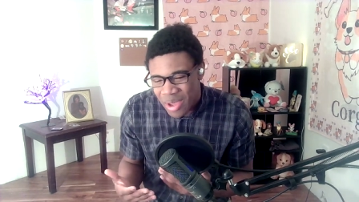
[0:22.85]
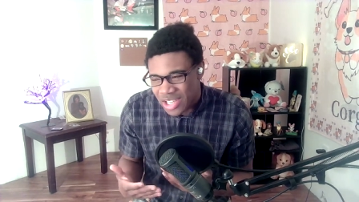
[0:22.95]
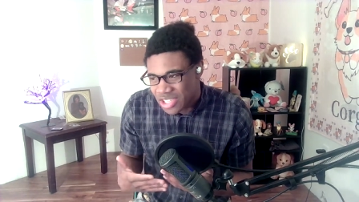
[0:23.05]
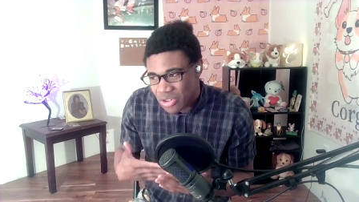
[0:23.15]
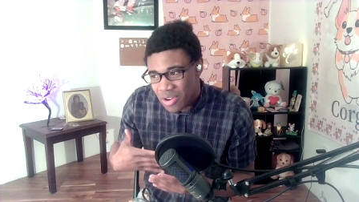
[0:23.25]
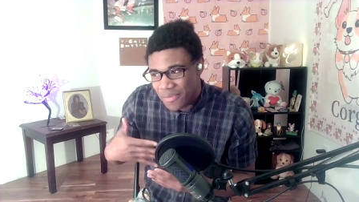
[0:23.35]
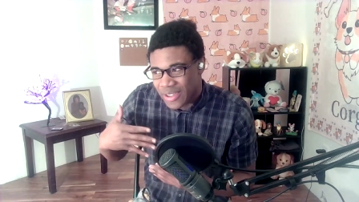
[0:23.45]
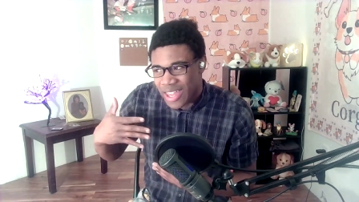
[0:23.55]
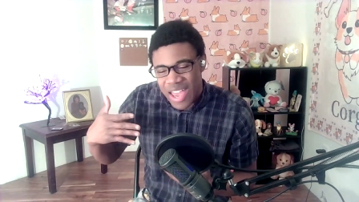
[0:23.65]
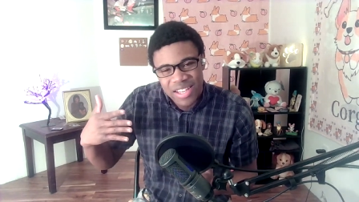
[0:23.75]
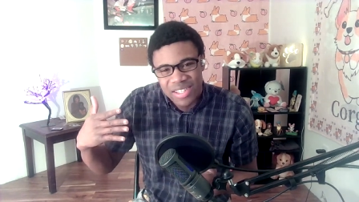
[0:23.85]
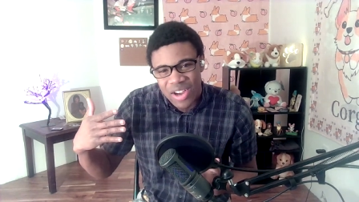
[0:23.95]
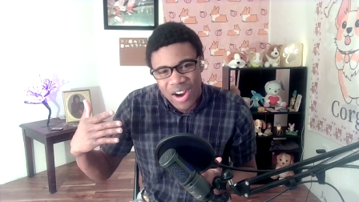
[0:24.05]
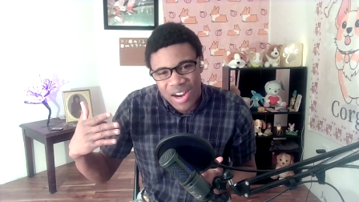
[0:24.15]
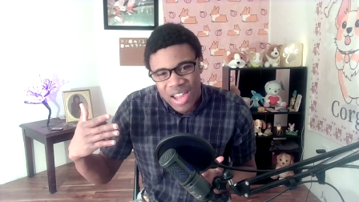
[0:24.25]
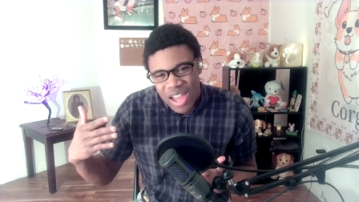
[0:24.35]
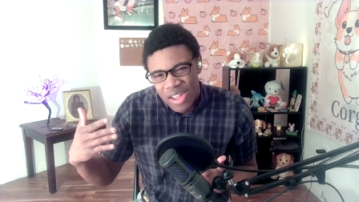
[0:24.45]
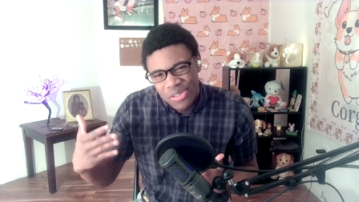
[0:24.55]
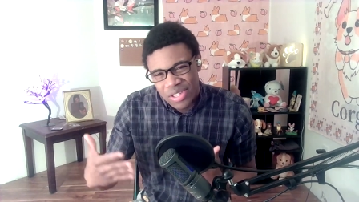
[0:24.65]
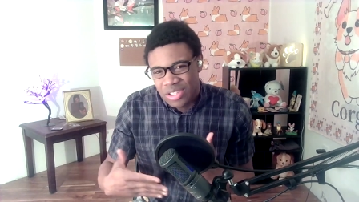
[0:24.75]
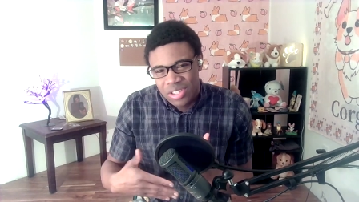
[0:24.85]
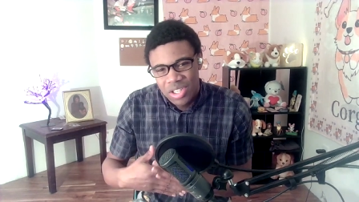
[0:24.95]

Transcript: it sort of kickstart this